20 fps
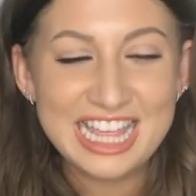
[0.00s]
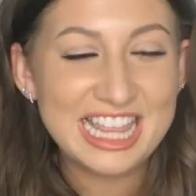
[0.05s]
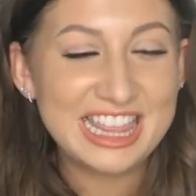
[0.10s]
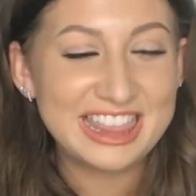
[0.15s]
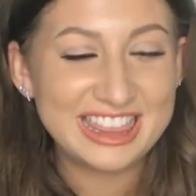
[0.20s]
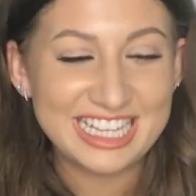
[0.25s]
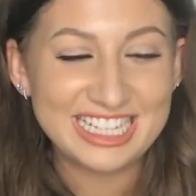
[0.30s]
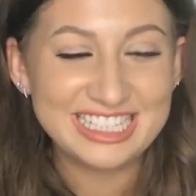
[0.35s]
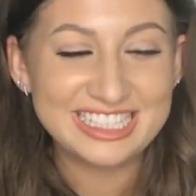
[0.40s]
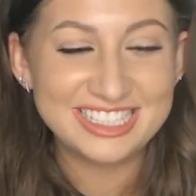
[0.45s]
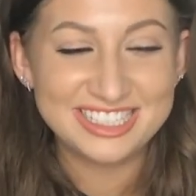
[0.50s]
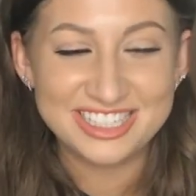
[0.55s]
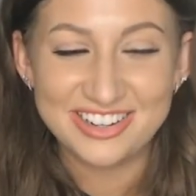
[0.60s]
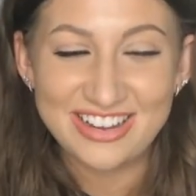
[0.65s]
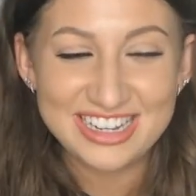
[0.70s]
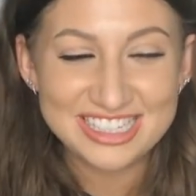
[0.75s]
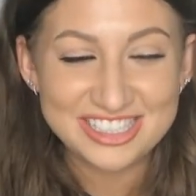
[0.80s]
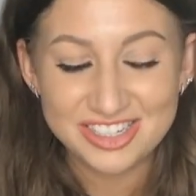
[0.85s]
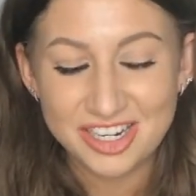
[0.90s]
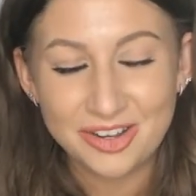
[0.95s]
thing to do
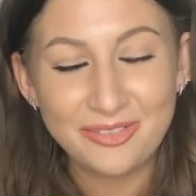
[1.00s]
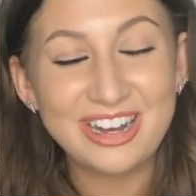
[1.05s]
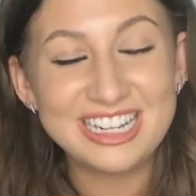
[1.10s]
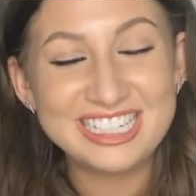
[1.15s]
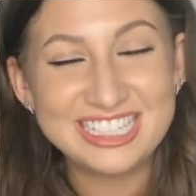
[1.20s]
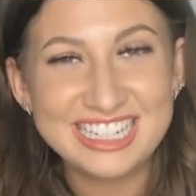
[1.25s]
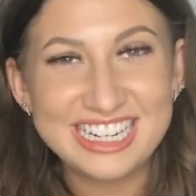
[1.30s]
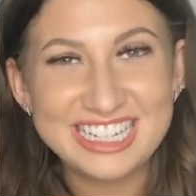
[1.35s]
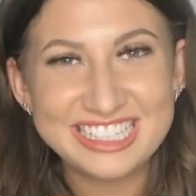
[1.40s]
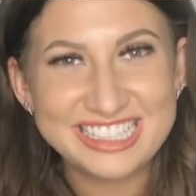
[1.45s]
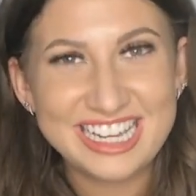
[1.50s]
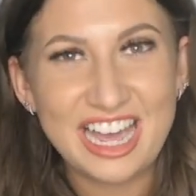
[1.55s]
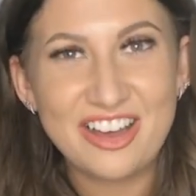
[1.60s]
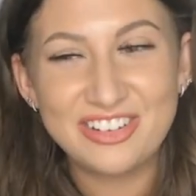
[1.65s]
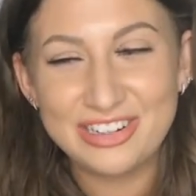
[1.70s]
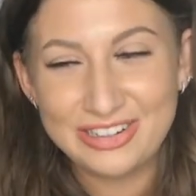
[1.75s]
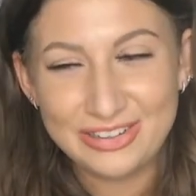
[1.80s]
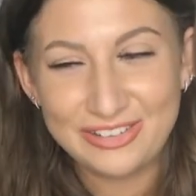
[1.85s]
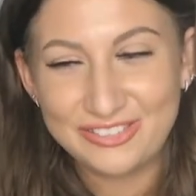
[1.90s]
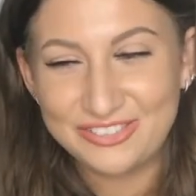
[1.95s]
and you know what I did actually have a
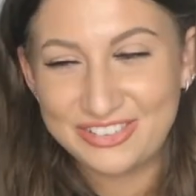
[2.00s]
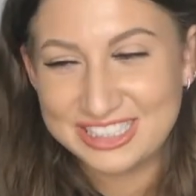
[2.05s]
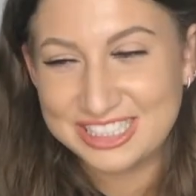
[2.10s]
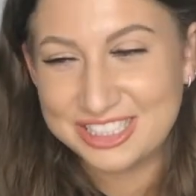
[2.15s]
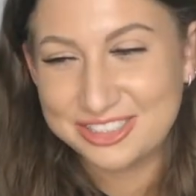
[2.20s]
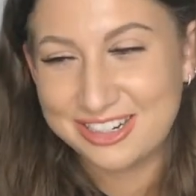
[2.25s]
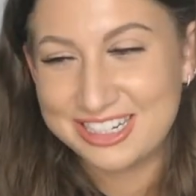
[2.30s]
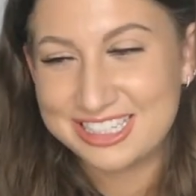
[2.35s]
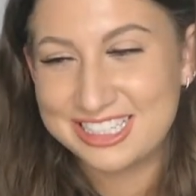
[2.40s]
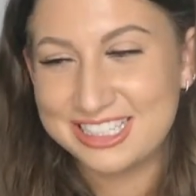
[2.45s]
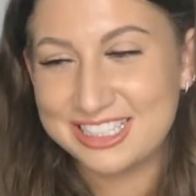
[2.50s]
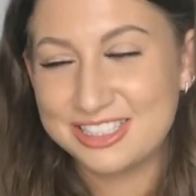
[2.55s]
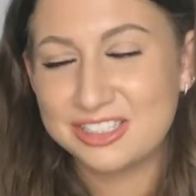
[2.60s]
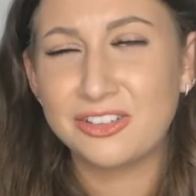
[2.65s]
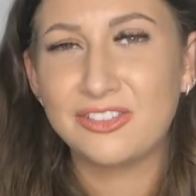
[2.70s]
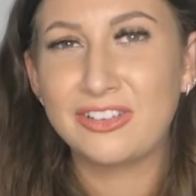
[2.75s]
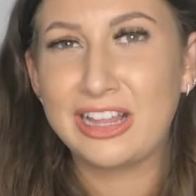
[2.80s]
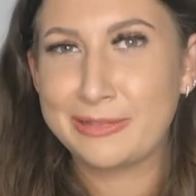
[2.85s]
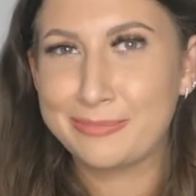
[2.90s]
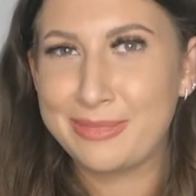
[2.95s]
lot of fun scratching this
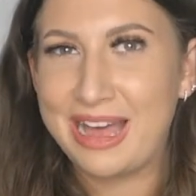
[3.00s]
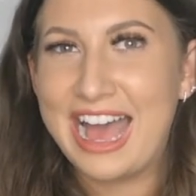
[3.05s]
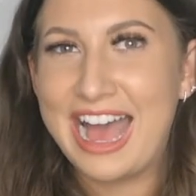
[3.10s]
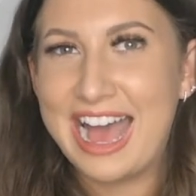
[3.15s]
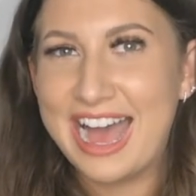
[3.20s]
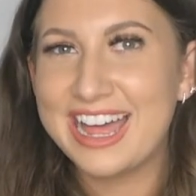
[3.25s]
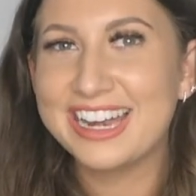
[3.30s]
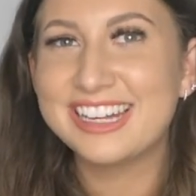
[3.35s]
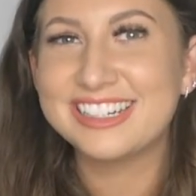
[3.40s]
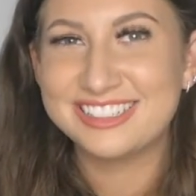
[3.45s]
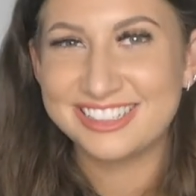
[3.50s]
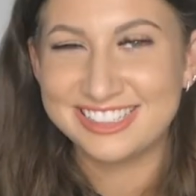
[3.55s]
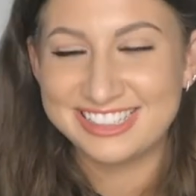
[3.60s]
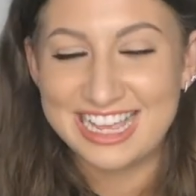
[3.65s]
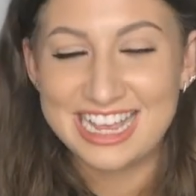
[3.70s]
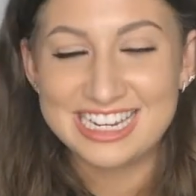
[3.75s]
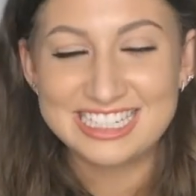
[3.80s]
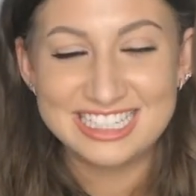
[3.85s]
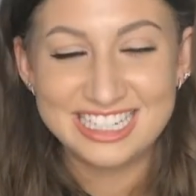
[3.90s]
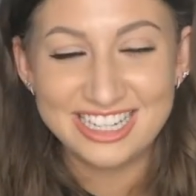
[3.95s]
stuff like my hand does
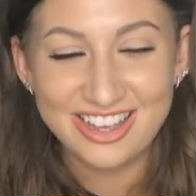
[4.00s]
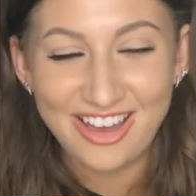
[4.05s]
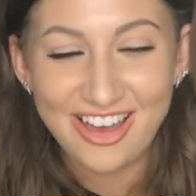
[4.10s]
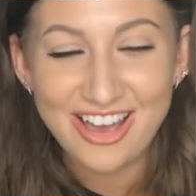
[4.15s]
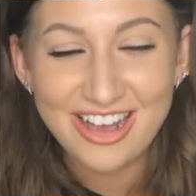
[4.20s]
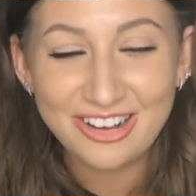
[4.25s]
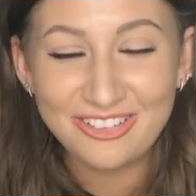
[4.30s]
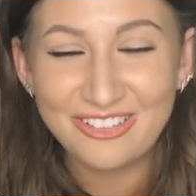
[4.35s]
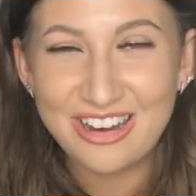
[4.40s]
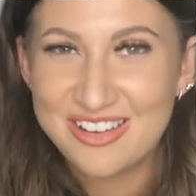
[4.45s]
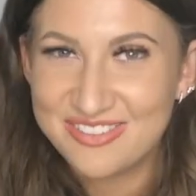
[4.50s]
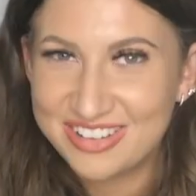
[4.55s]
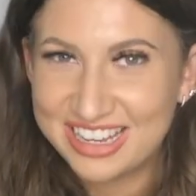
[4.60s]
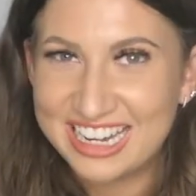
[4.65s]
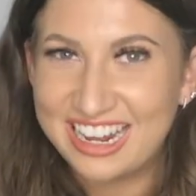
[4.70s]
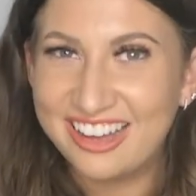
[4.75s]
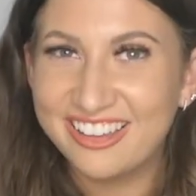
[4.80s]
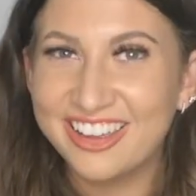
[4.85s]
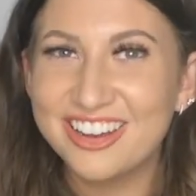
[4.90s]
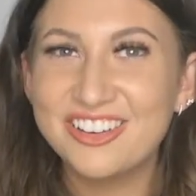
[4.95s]
actually hurt quite a bit
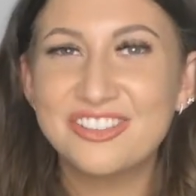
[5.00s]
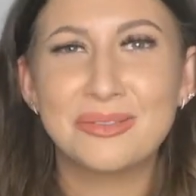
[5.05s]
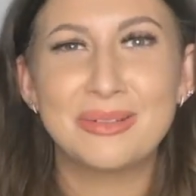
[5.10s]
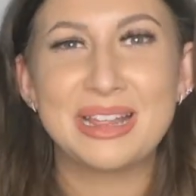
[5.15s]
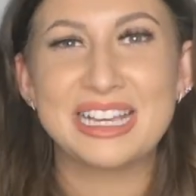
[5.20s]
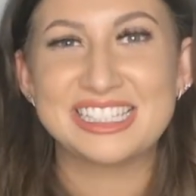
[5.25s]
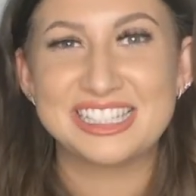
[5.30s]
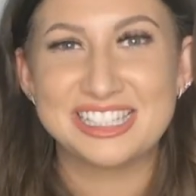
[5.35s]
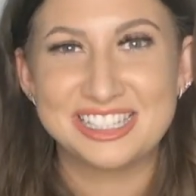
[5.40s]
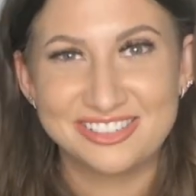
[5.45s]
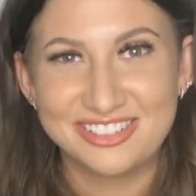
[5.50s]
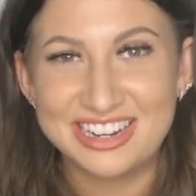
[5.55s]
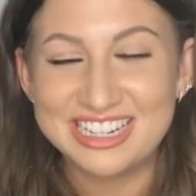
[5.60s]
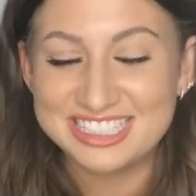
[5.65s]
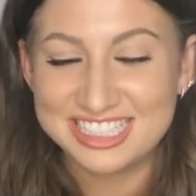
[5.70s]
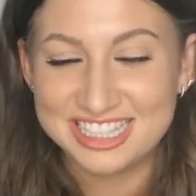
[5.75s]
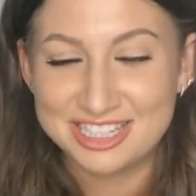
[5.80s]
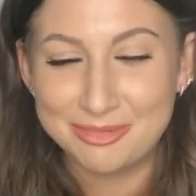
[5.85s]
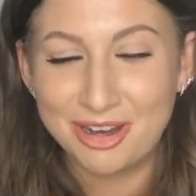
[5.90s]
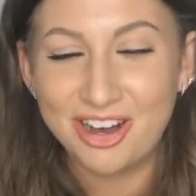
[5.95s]
now though from like
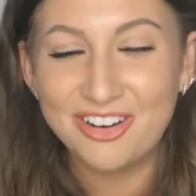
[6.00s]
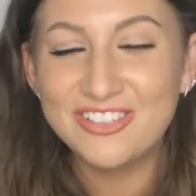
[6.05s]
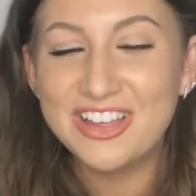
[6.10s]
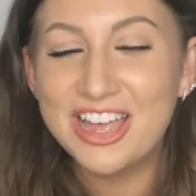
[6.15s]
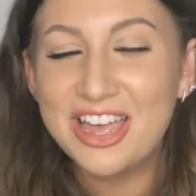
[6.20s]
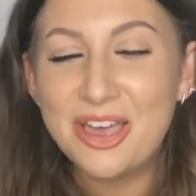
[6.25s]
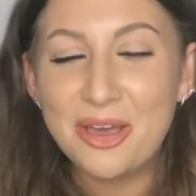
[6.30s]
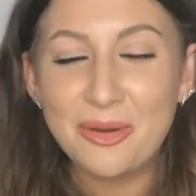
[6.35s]
scratching them off